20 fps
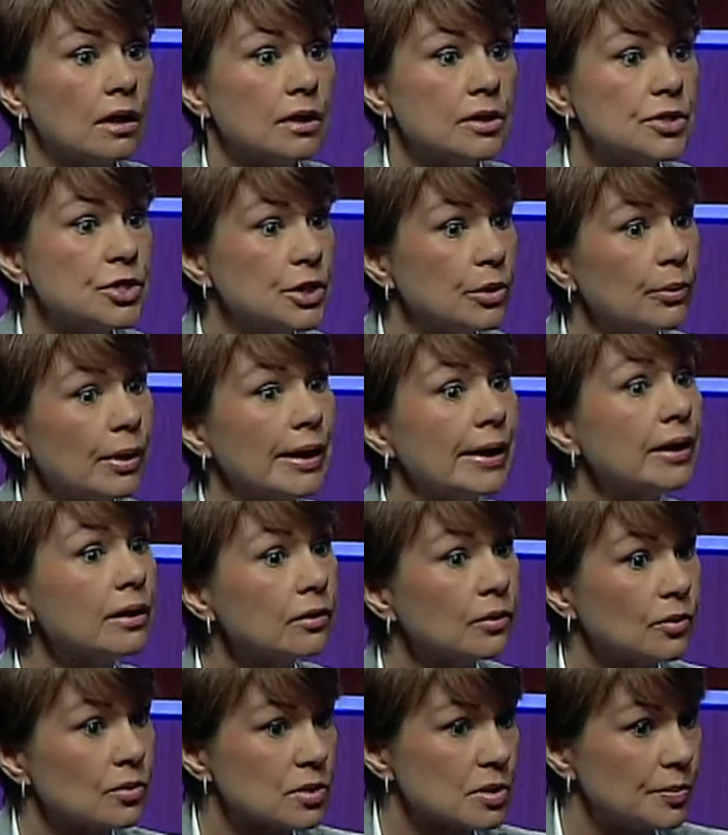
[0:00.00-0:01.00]
GYN
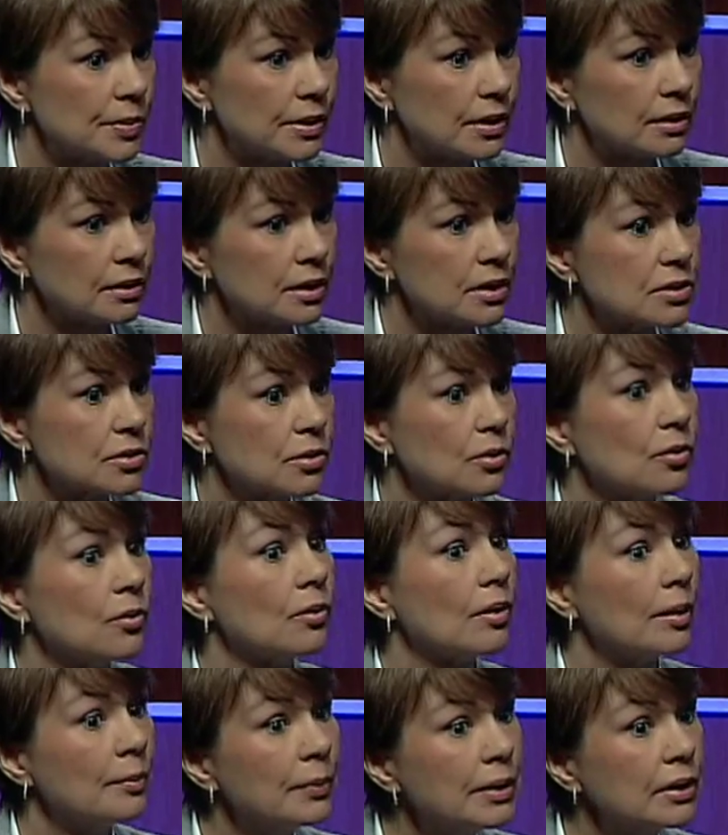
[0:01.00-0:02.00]
hospitalist or
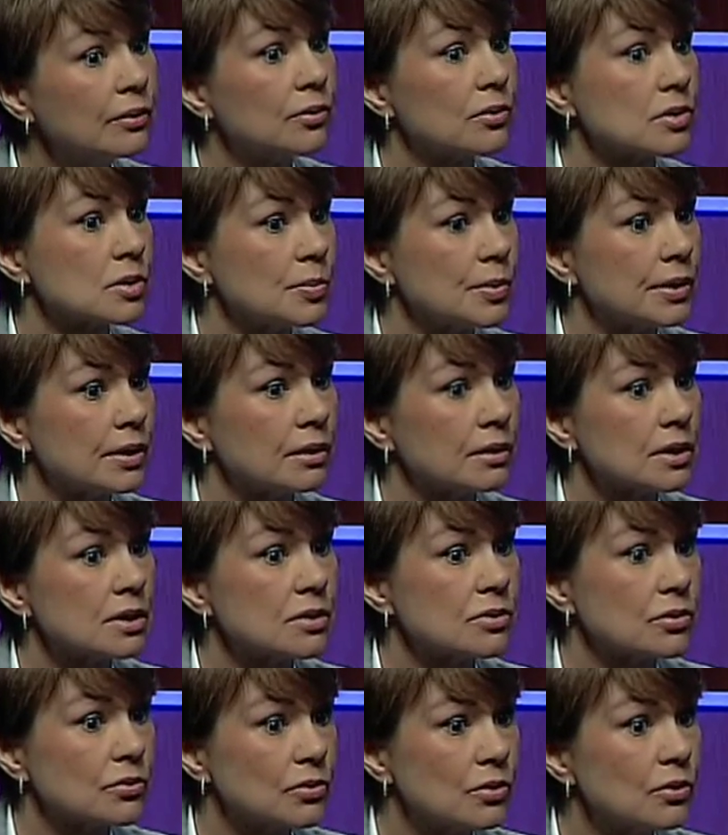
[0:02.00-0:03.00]
OB hospitalist,
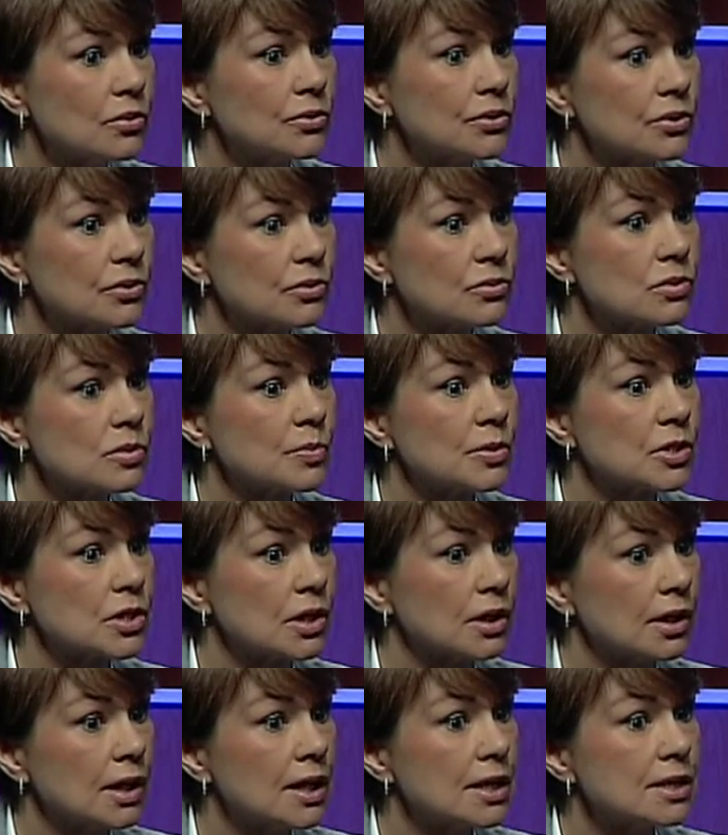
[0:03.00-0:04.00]
so doctor who
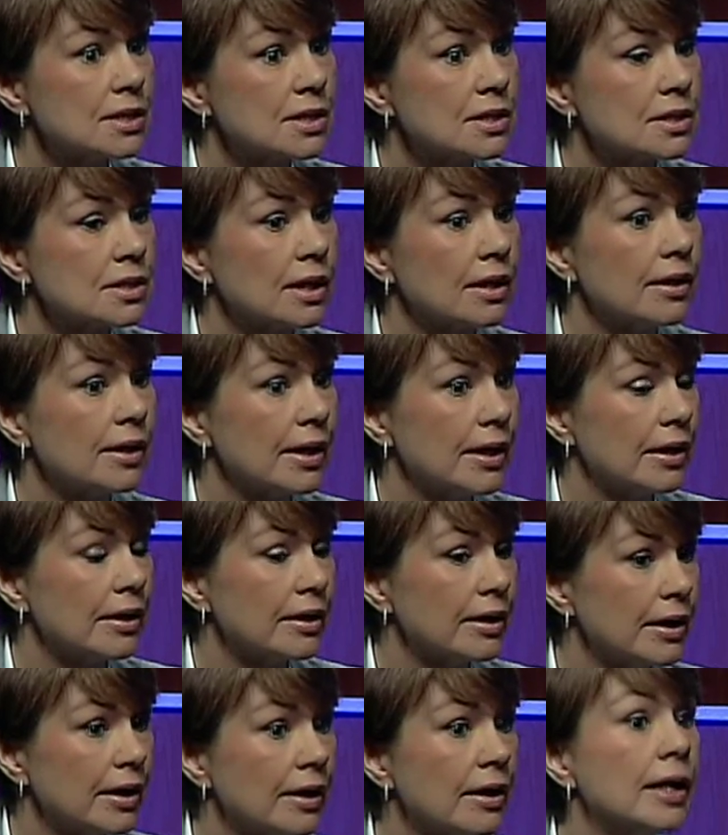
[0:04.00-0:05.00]
specializes in their
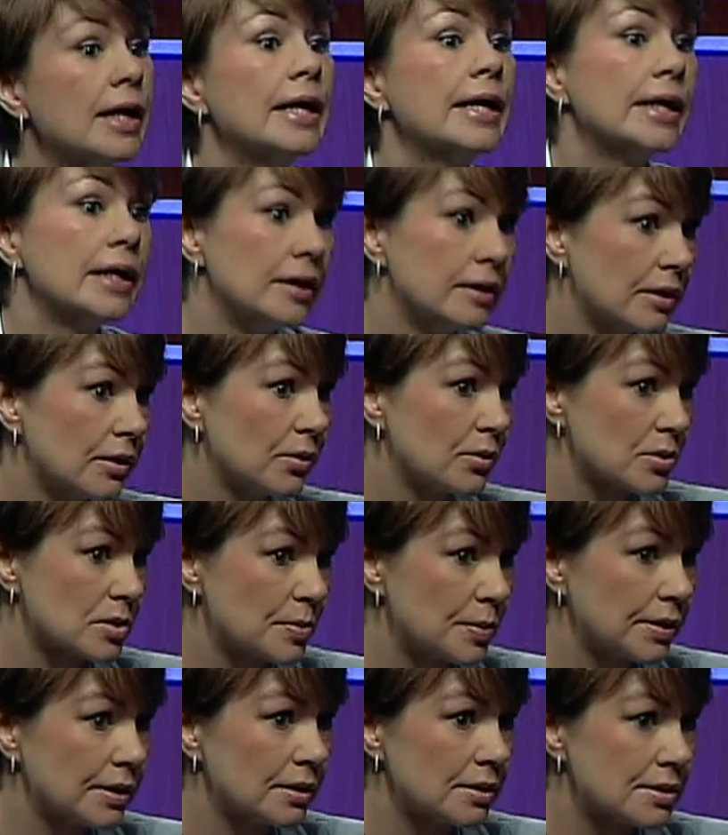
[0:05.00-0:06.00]
care in a
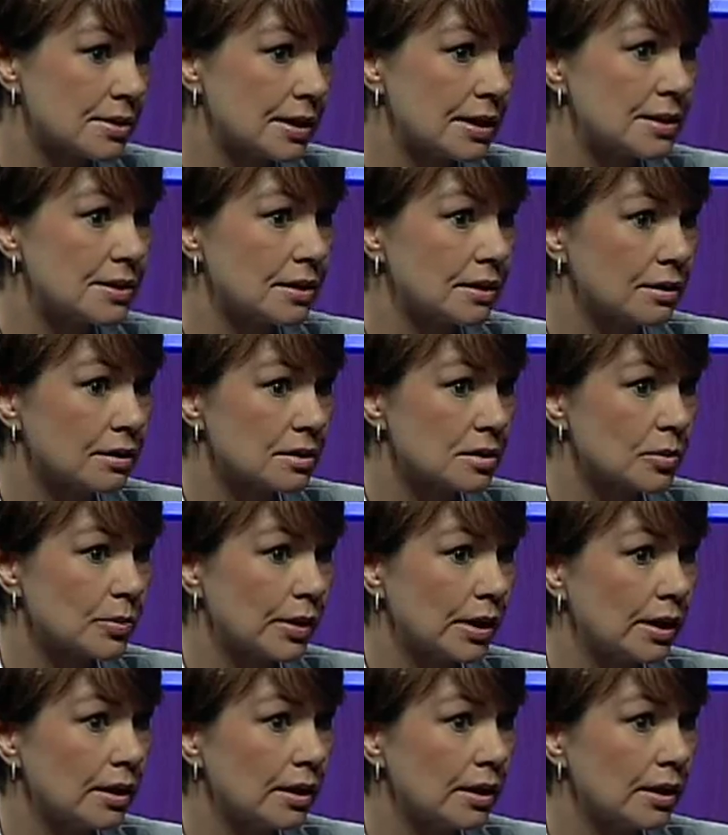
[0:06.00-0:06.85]
hospital setting as well.